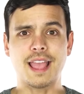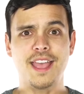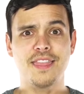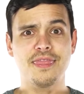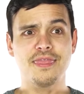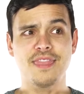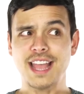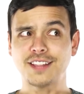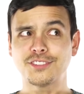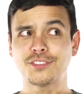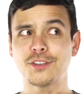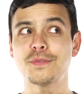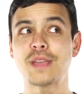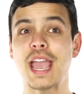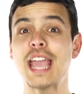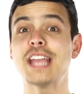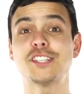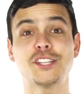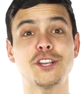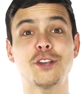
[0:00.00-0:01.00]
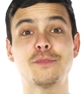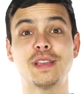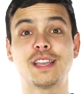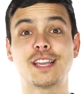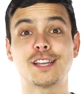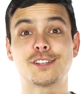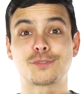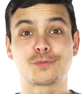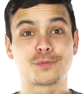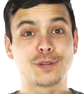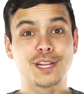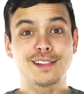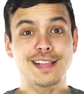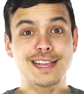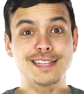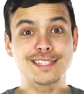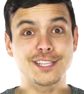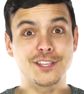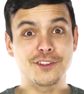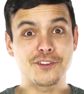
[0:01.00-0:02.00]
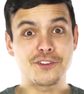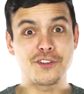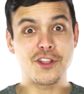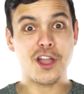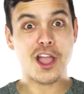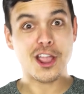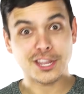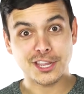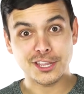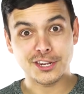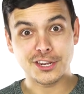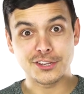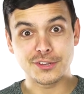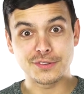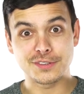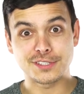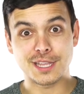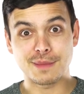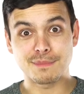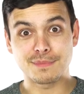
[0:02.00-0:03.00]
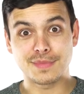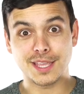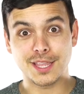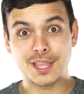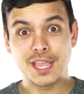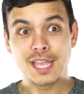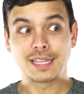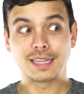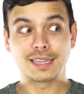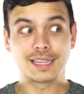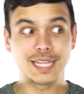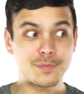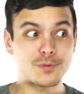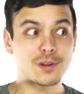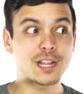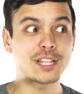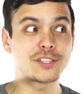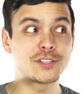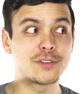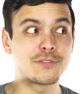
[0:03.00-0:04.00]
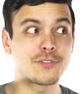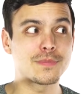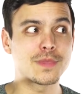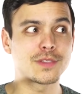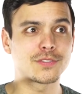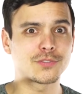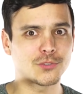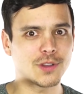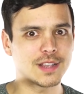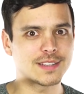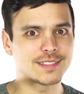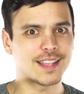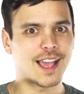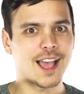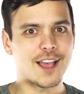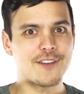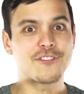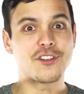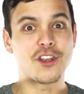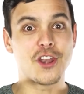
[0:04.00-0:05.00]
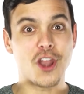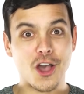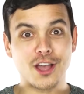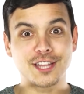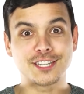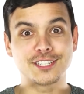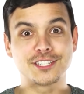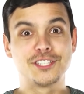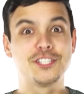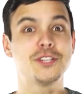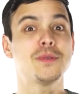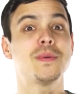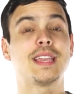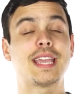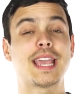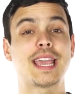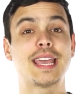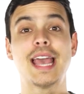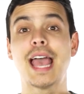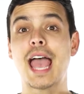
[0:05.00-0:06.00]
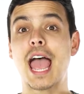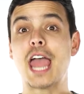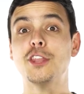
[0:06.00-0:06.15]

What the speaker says: And that's okay too, because realizing you're not gonna do something liberates you from the stress of not doing it,